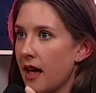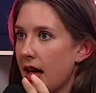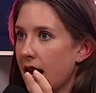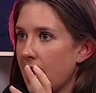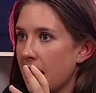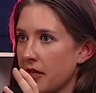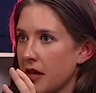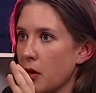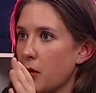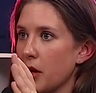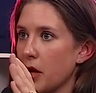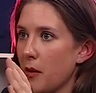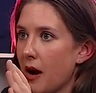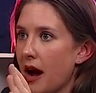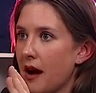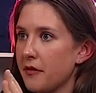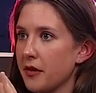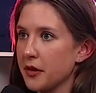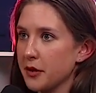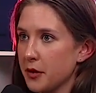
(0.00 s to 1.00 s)
And I think what you
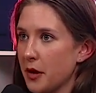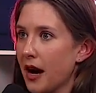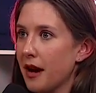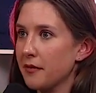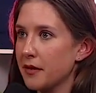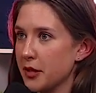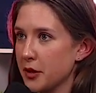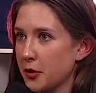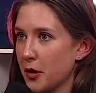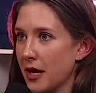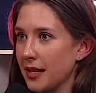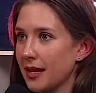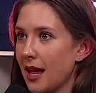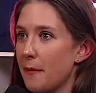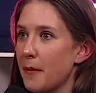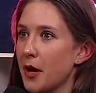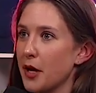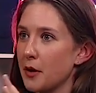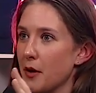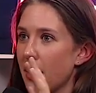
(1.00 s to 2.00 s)
have here is you have this
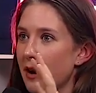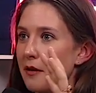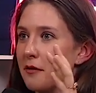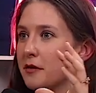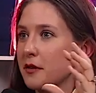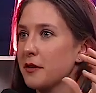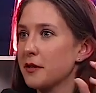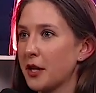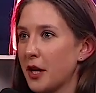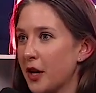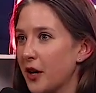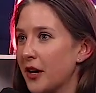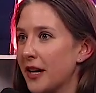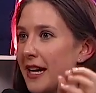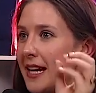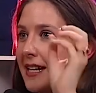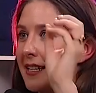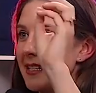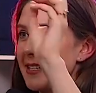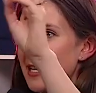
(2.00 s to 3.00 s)
trilemma. You have security,
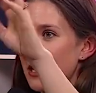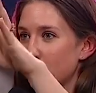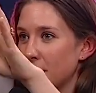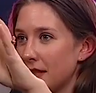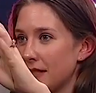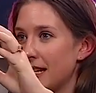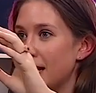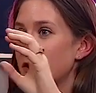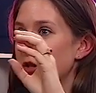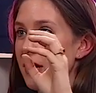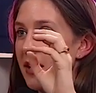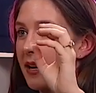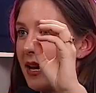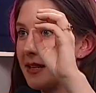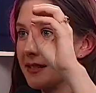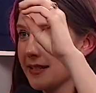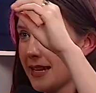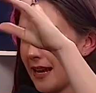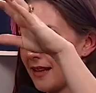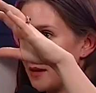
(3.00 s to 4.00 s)
decentralization, and
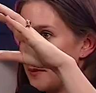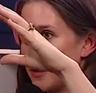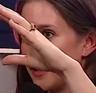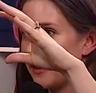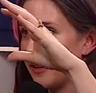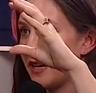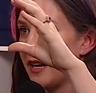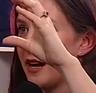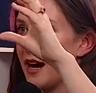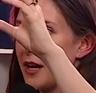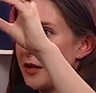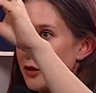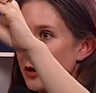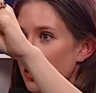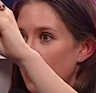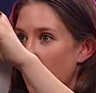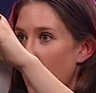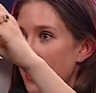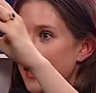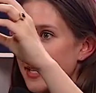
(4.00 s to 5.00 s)
scalability. And you're
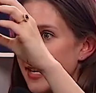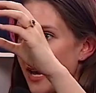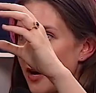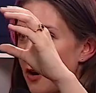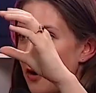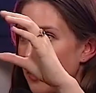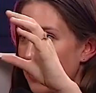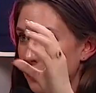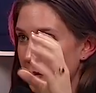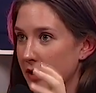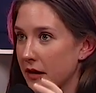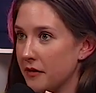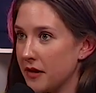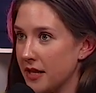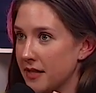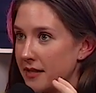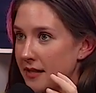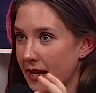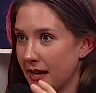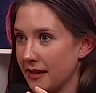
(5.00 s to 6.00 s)
trying to get all three of
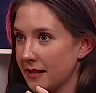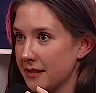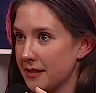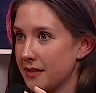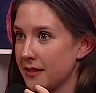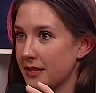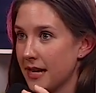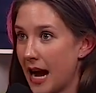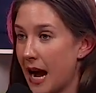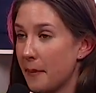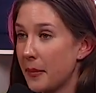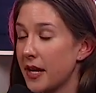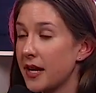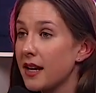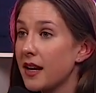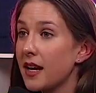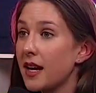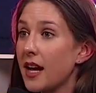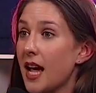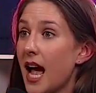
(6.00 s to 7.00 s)
these things to happen.
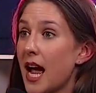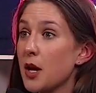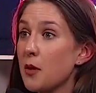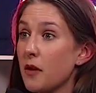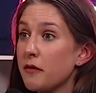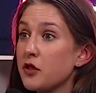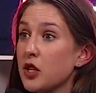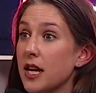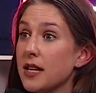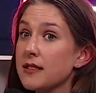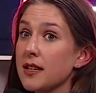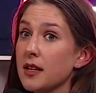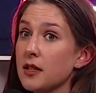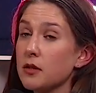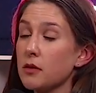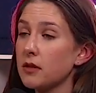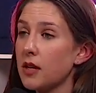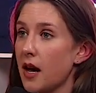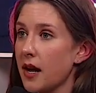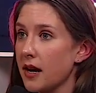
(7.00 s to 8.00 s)
And you have chains like
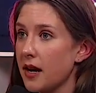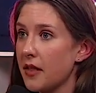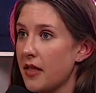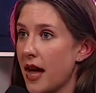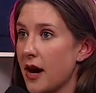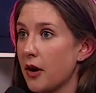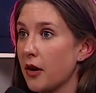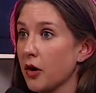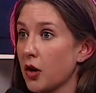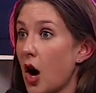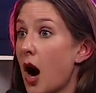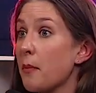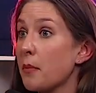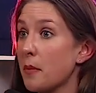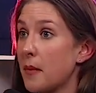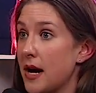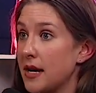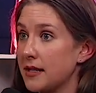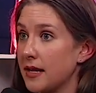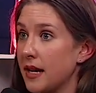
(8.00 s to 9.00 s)
Solana that are
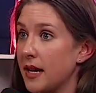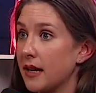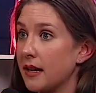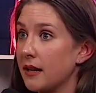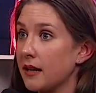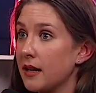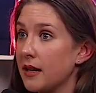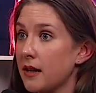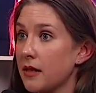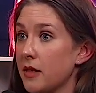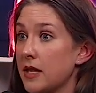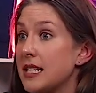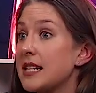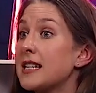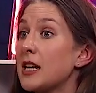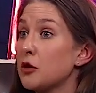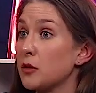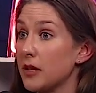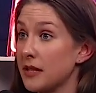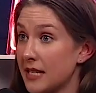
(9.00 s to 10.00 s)
compromising the
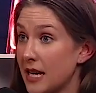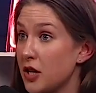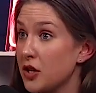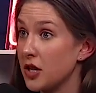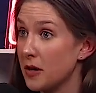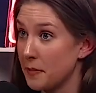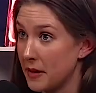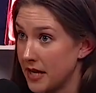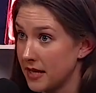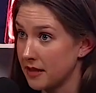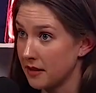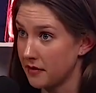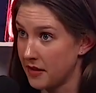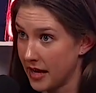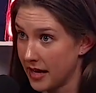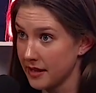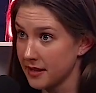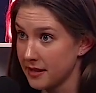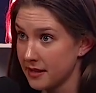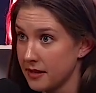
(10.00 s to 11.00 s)
decentralization piece of
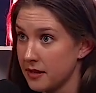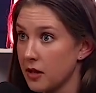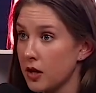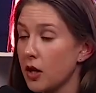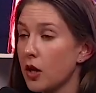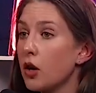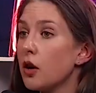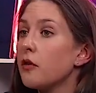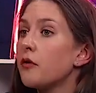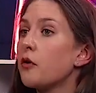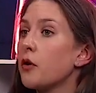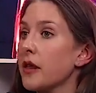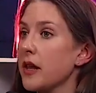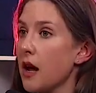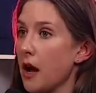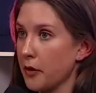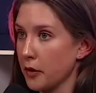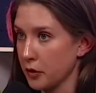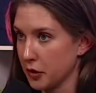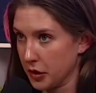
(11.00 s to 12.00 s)
this for the
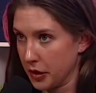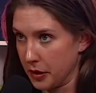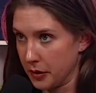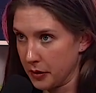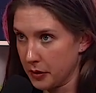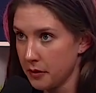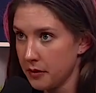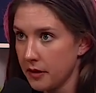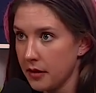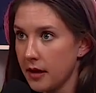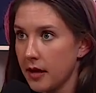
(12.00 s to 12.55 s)
other two.